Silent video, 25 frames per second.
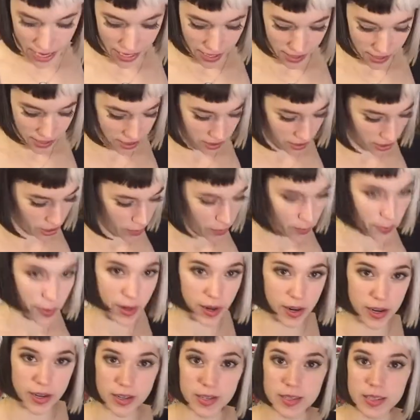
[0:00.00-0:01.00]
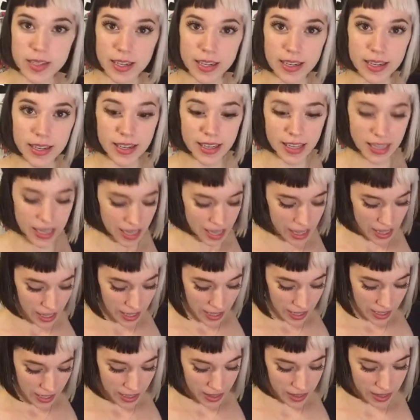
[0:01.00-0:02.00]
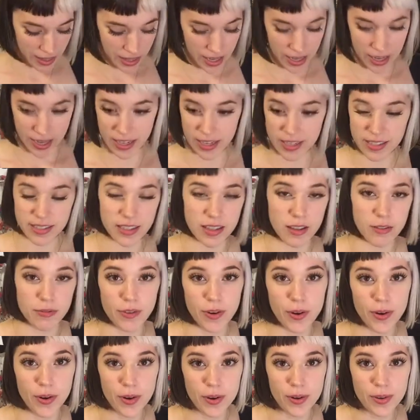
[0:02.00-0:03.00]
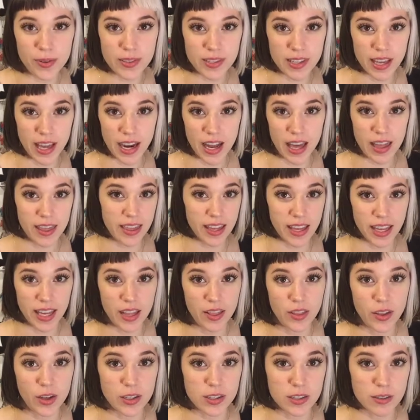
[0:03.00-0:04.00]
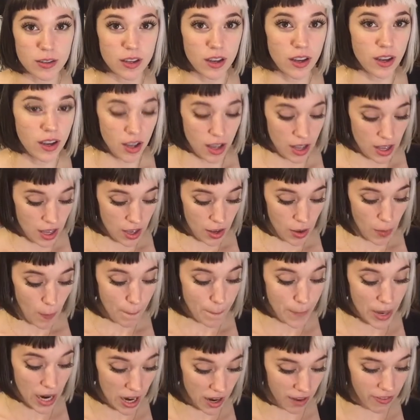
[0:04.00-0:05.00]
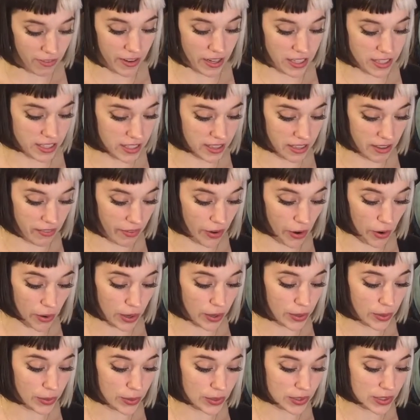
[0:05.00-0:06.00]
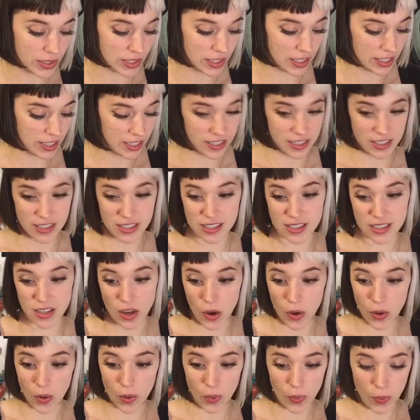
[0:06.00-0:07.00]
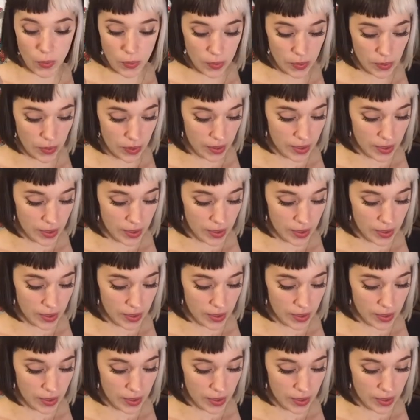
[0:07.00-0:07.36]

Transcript: nicer in person than it is in the photos, and I think it looks perfect in the photos. So